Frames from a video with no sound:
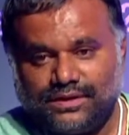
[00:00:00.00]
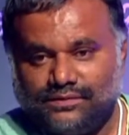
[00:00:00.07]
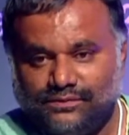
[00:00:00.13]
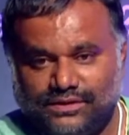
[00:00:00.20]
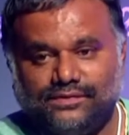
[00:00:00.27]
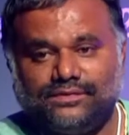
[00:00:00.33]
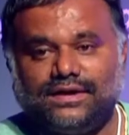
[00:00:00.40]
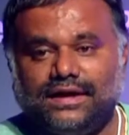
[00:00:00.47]

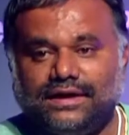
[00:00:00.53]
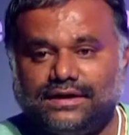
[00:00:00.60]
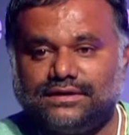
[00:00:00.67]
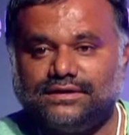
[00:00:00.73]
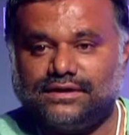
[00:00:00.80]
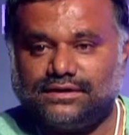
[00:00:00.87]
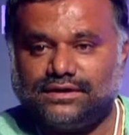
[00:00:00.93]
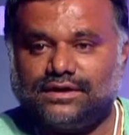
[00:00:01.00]
whether we like
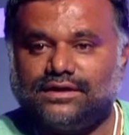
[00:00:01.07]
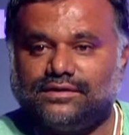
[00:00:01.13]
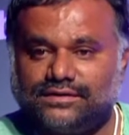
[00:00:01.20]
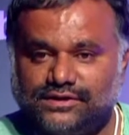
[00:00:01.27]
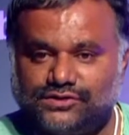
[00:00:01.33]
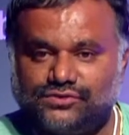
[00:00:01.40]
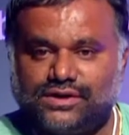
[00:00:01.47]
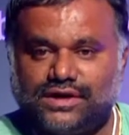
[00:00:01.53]
it or not, our
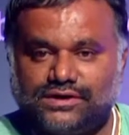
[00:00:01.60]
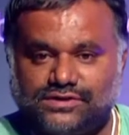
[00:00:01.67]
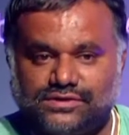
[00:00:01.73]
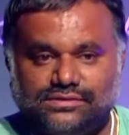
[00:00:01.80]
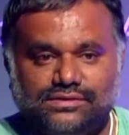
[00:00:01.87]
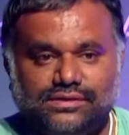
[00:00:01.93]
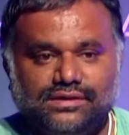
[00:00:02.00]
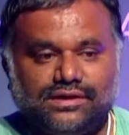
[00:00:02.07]

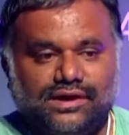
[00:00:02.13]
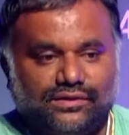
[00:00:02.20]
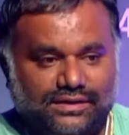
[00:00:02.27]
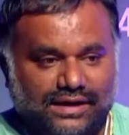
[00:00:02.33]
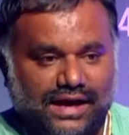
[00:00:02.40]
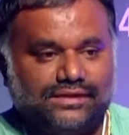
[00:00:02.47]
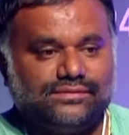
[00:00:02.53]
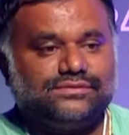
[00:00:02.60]
education, our
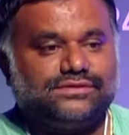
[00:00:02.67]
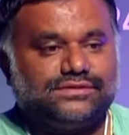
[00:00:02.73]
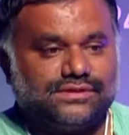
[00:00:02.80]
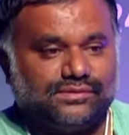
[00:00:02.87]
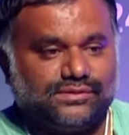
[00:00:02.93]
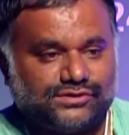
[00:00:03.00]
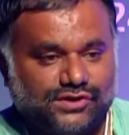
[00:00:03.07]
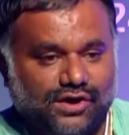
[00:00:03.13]
lives,
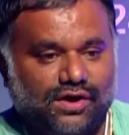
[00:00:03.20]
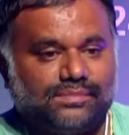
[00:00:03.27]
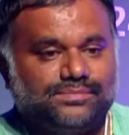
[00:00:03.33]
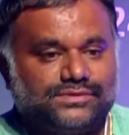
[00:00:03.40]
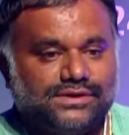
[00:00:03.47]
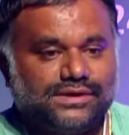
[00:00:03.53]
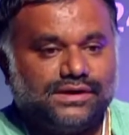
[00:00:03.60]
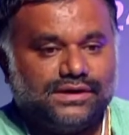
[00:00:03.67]
our
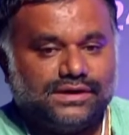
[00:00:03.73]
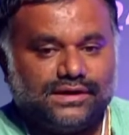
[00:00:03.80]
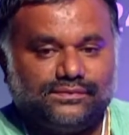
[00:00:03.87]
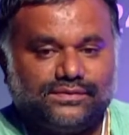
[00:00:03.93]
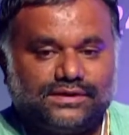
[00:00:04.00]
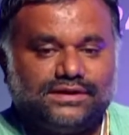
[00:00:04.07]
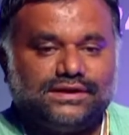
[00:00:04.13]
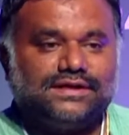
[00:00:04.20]
jobs,
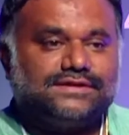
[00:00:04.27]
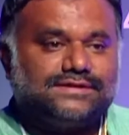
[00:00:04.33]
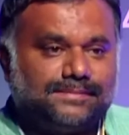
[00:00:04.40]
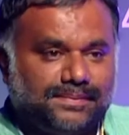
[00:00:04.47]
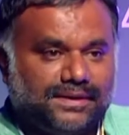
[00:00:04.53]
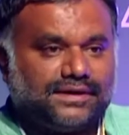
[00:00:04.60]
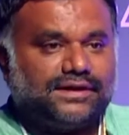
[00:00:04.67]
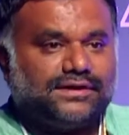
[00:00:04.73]
everything is
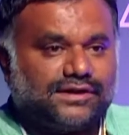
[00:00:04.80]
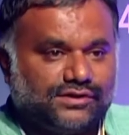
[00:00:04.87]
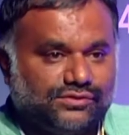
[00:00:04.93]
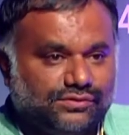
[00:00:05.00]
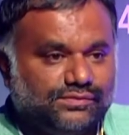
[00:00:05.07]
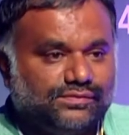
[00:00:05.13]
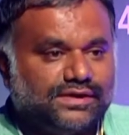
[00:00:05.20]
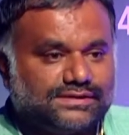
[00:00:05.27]
dependent on
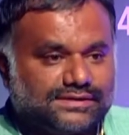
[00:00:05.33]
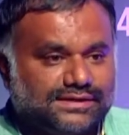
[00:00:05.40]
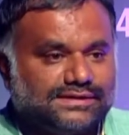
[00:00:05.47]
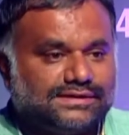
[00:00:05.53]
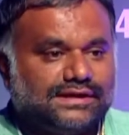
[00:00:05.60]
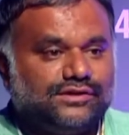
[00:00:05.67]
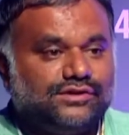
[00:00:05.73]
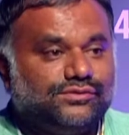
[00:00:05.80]

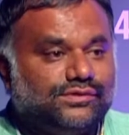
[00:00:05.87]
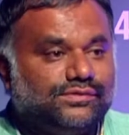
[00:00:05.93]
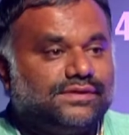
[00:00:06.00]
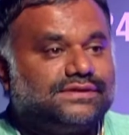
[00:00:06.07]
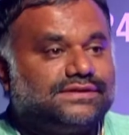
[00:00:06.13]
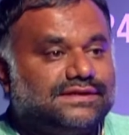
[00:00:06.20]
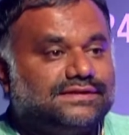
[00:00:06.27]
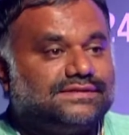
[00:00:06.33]
universities, and
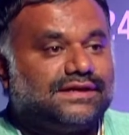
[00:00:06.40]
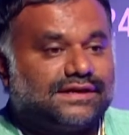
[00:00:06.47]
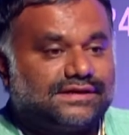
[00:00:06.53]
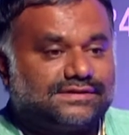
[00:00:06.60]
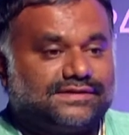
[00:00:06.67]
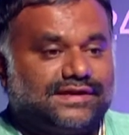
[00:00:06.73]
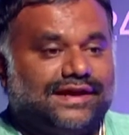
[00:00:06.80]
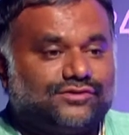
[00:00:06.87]
universities are
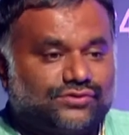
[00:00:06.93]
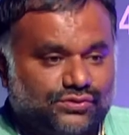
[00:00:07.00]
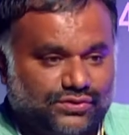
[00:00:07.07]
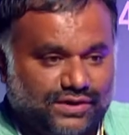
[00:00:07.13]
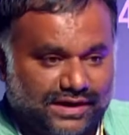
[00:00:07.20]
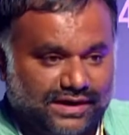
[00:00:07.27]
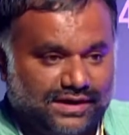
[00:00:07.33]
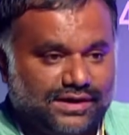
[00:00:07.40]
at stake
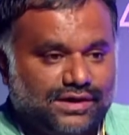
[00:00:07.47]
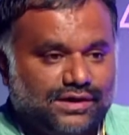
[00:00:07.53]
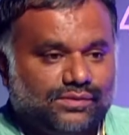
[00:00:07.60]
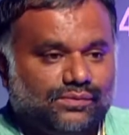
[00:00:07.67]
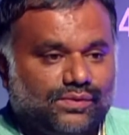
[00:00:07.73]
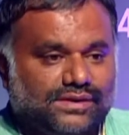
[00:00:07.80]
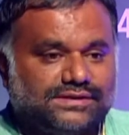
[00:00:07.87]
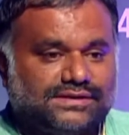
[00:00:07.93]
today.
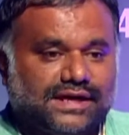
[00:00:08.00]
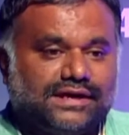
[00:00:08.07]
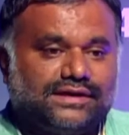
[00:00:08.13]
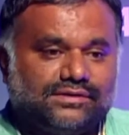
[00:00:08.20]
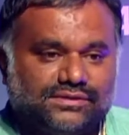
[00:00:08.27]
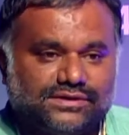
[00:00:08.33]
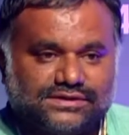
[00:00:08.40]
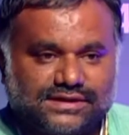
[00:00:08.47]
One
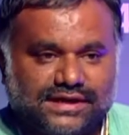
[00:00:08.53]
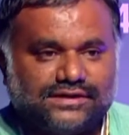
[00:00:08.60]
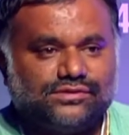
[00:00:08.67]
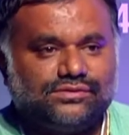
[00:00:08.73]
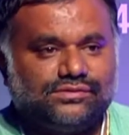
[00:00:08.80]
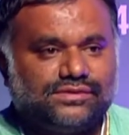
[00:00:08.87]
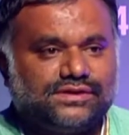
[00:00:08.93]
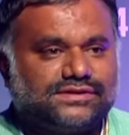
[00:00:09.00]
side, our state
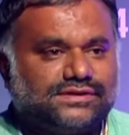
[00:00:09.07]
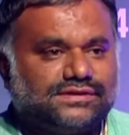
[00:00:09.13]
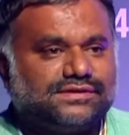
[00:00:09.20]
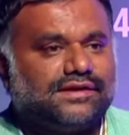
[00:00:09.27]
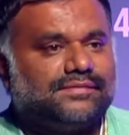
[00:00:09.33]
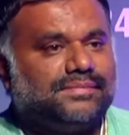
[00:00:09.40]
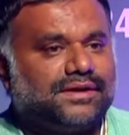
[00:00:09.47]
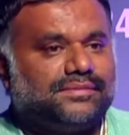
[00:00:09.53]
universities
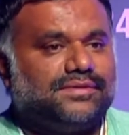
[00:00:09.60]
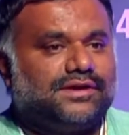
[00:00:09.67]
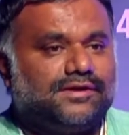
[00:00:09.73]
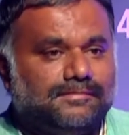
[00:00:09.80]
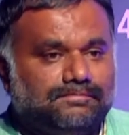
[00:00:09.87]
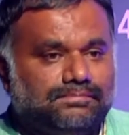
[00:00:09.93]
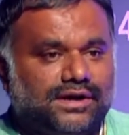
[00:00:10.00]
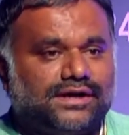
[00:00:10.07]
are becoming
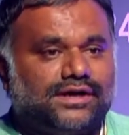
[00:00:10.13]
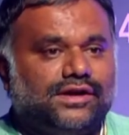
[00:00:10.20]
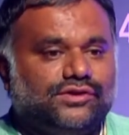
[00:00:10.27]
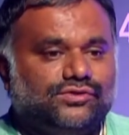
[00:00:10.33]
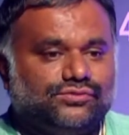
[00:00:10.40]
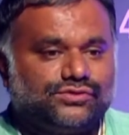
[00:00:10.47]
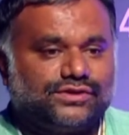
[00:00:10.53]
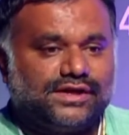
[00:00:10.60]
completely
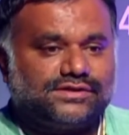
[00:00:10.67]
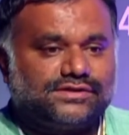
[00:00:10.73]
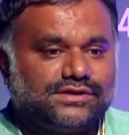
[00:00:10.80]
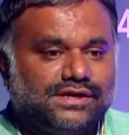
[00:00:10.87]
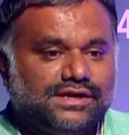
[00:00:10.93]
useless,